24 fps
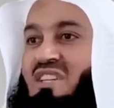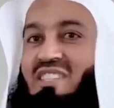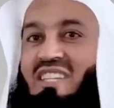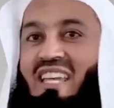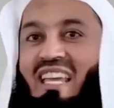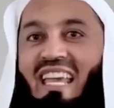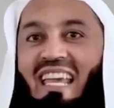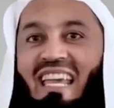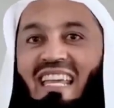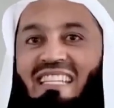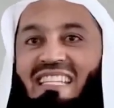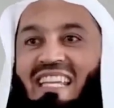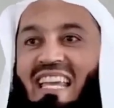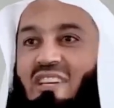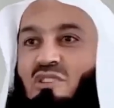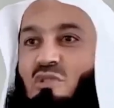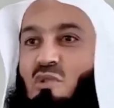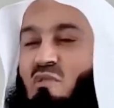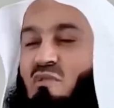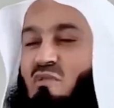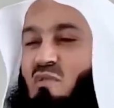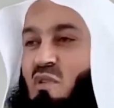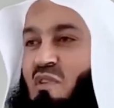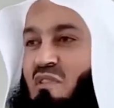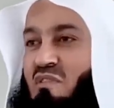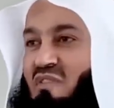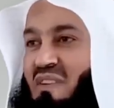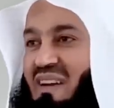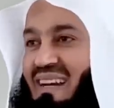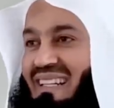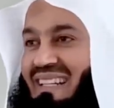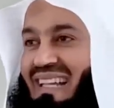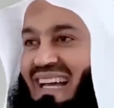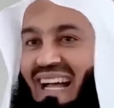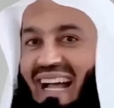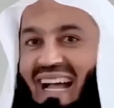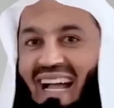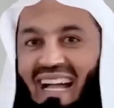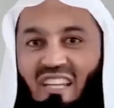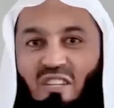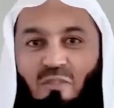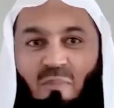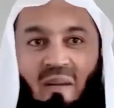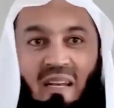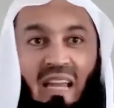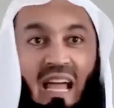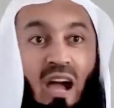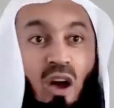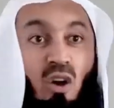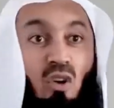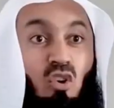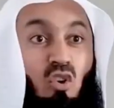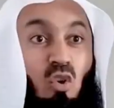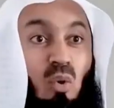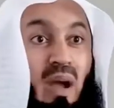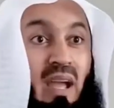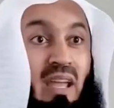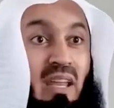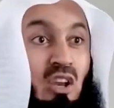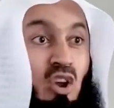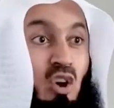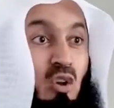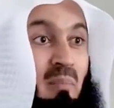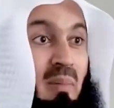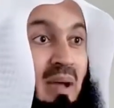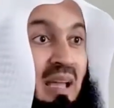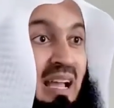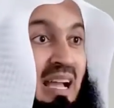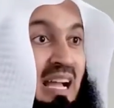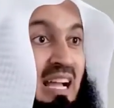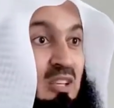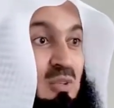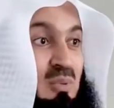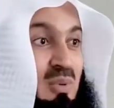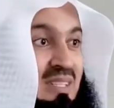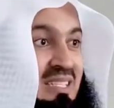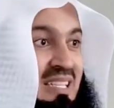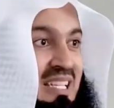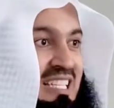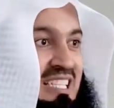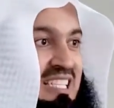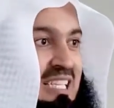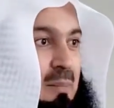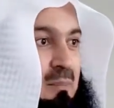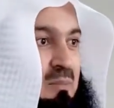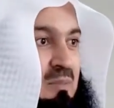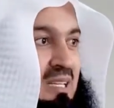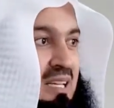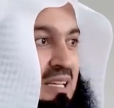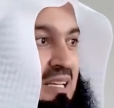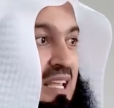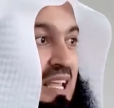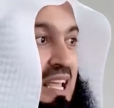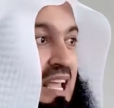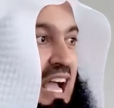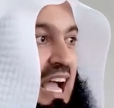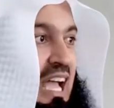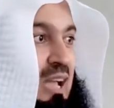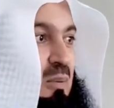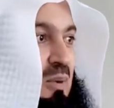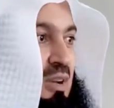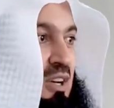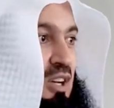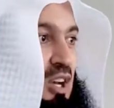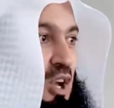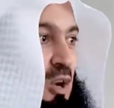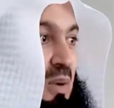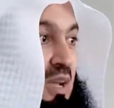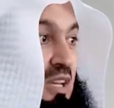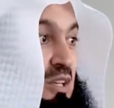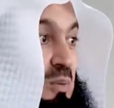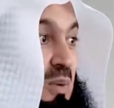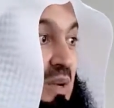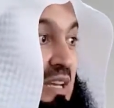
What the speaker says: it's easy to fulfill the Hajj, but how do I know my Hajj was accepted? I will know